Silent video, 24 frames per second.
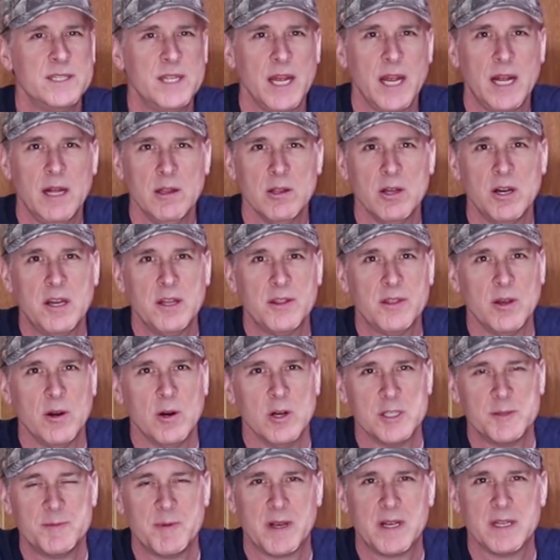Take a look at
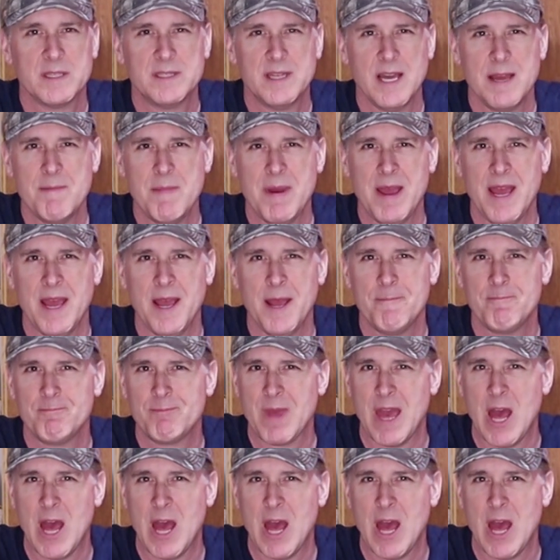those because they may